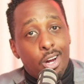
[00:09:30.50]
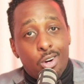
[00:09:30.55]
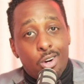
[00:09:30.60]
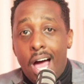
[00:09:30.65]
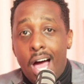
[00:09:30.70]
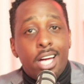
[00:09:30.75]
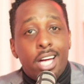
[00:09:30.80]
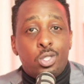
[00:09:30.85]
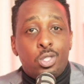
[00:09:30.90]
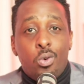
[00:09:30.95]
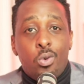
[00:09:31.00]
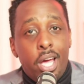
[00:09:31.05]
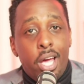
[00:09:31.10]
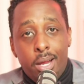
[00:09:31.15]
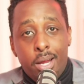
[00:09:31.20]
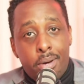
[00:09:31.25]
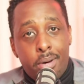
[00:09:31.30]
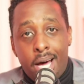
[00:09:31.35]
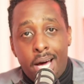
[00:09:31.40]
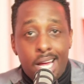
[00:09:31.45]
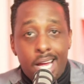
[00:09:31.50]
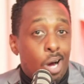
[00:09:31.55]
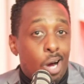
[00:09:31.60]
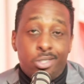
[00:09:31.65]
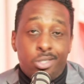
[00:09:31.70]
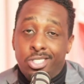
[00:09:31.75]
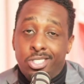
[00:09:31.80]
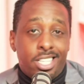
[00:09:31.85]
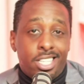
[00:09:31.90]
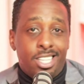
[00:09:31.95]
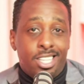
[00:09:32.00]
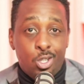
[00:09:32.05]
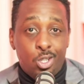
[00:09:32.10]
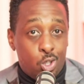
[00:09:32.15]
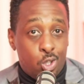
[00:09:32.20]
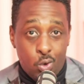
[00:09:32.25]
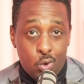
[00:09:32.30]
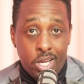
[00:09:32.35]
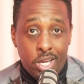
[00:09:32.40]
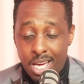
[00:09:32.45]
graduated, but I was just there
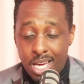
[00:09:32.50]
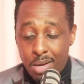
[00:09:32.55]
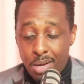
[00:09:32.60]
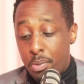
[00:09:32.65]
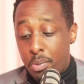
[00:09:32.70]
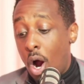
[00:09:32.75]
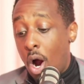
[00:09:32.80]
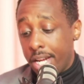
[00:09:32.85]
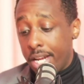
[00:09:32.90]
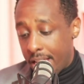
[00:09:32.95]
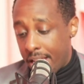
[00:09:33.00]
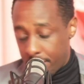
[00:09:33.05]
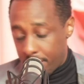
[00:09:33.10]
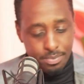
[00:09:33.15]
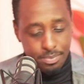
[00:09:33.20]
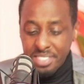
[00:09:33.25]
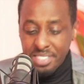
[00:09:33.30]
drinking and partying.